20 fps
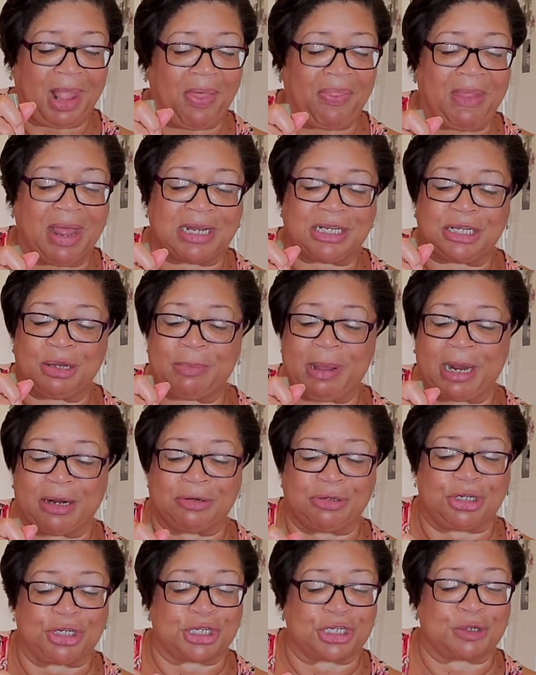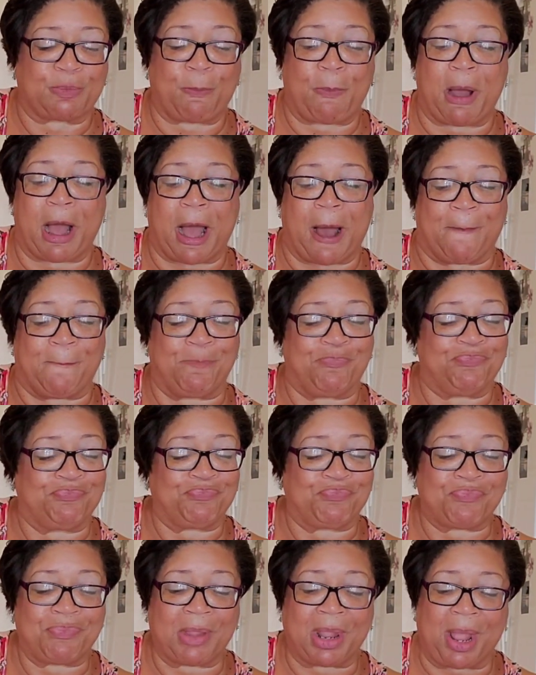That tomato just popped
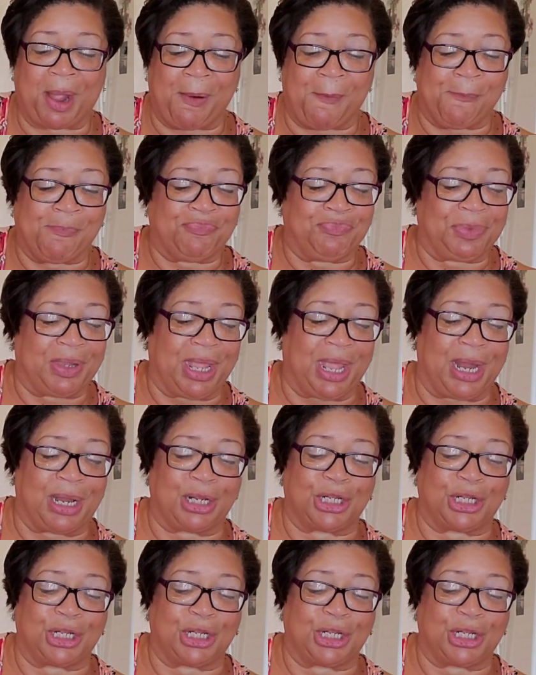and